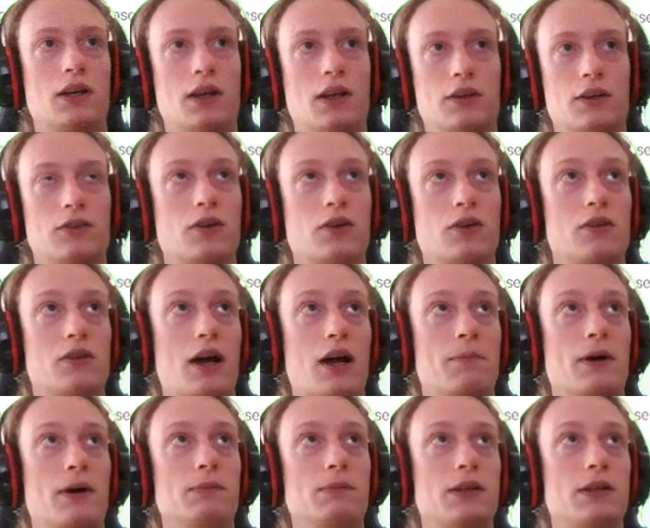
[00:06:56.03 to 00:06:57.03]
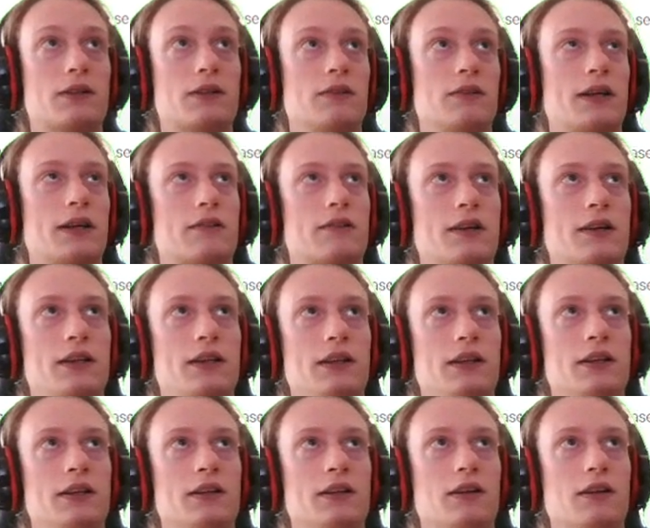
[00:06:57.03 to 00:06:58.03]
So our public directory
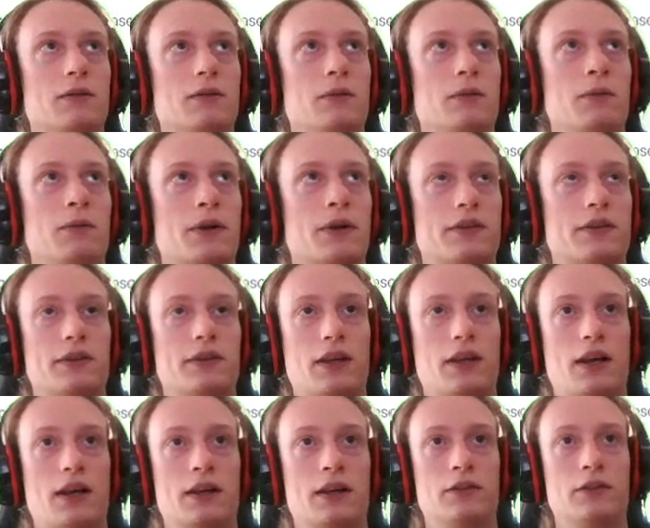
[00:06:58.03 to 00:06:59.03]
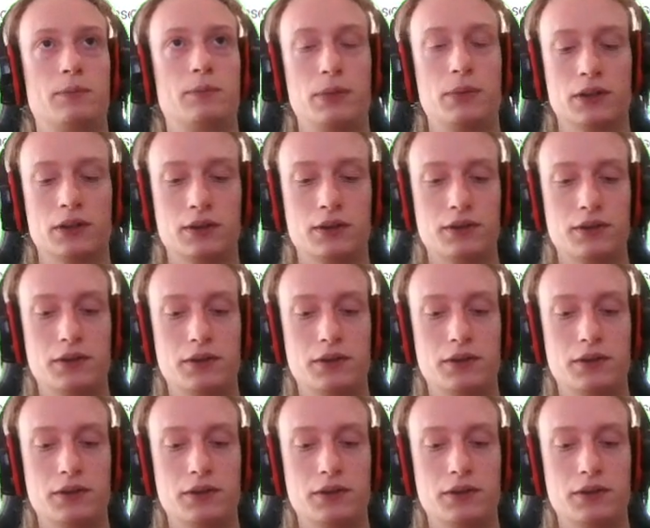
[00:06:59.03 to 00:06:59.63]
here, we want to set as build/web,